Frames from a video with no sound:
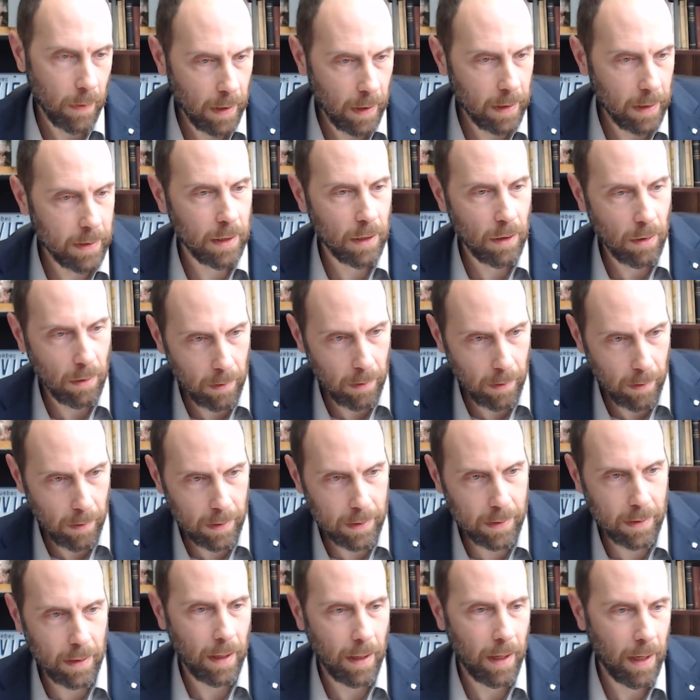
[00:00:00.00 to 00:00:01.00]
it's
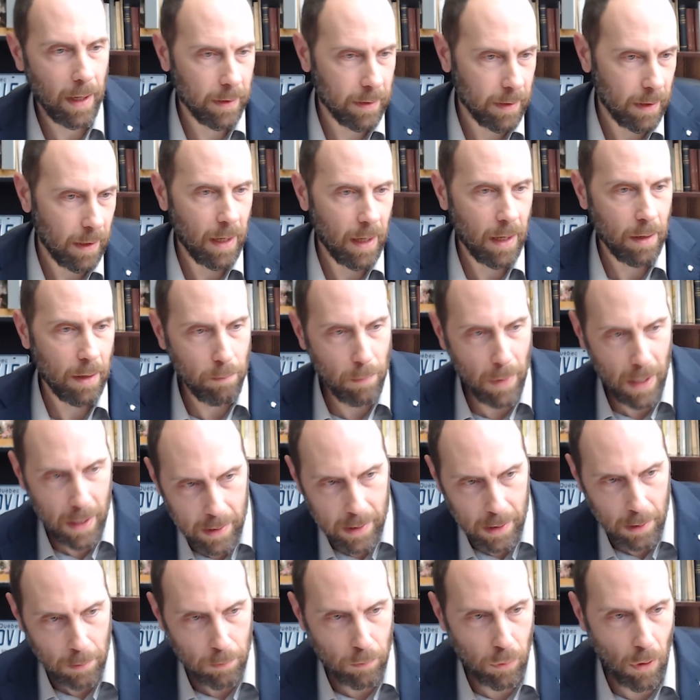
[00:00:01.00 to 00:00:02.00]
a hit and
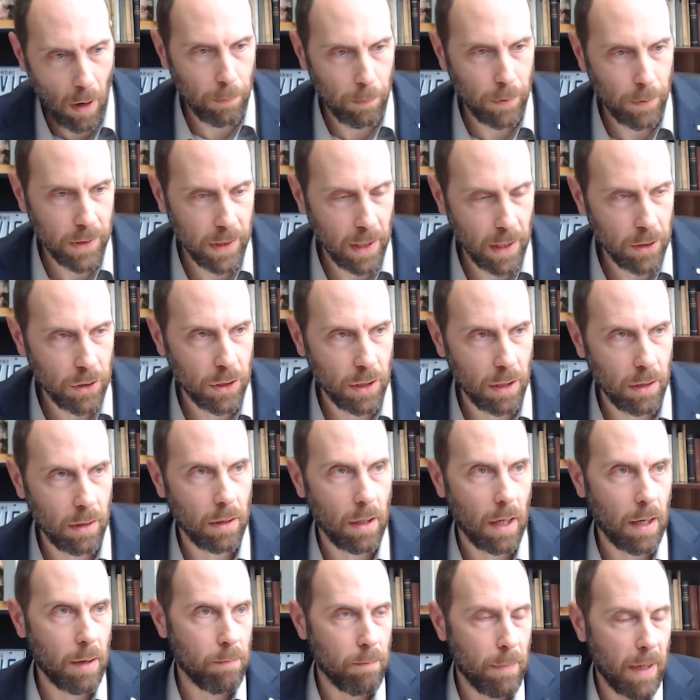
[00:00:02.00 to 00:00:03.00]
miss
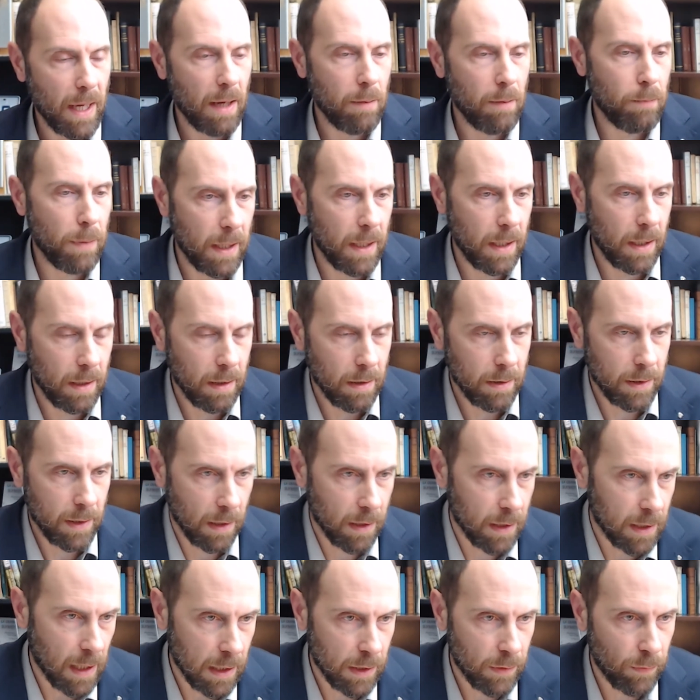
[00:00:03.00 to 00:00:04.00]
proposition. It may be
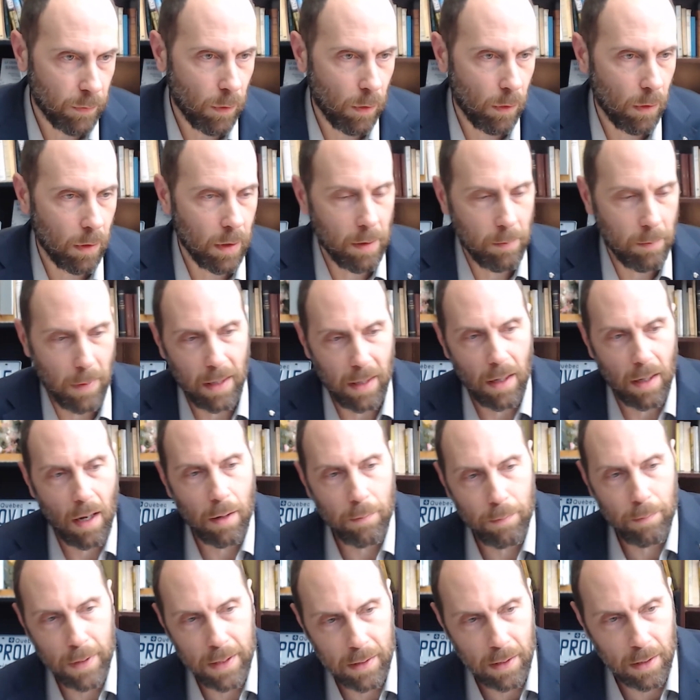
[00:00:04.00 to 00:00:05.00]
successful, it may
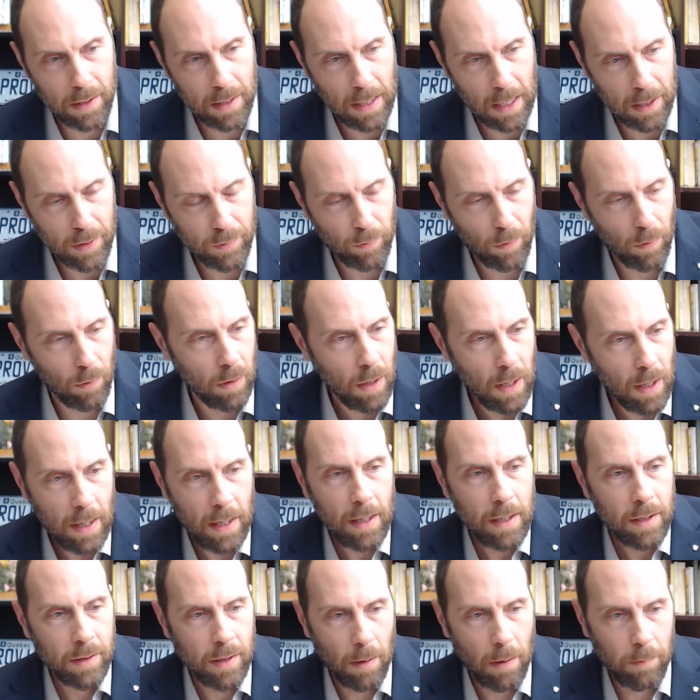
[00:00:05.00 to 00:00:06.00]
not be successful.
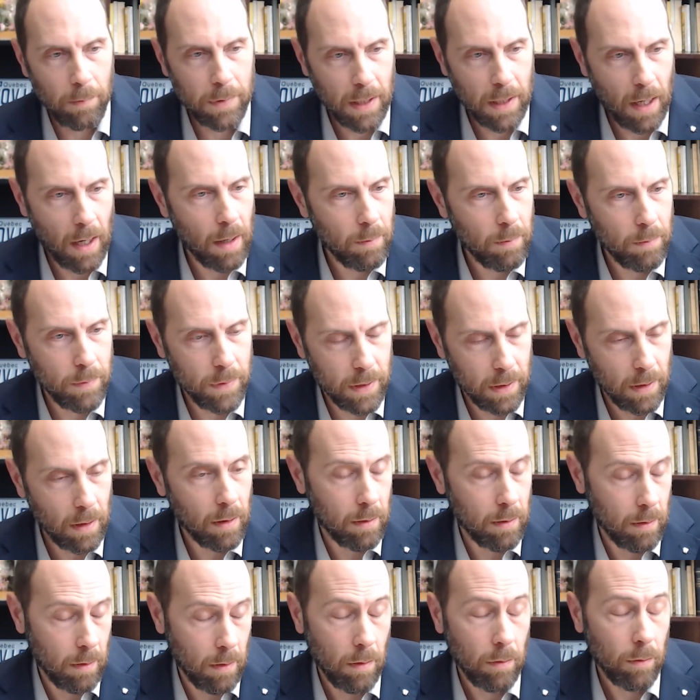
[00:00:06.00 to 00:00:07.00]
Sometimes,
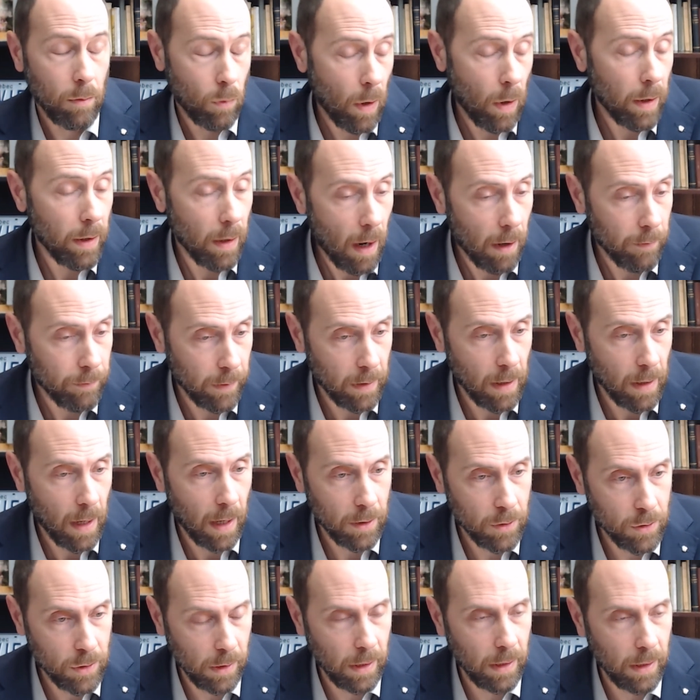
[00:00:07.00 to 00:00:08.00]
quite often
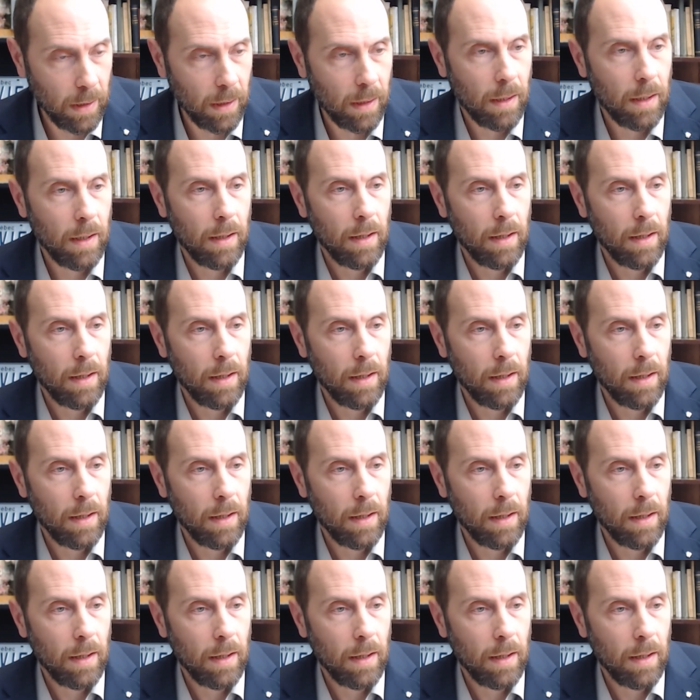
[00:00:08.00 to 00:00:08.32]
actually,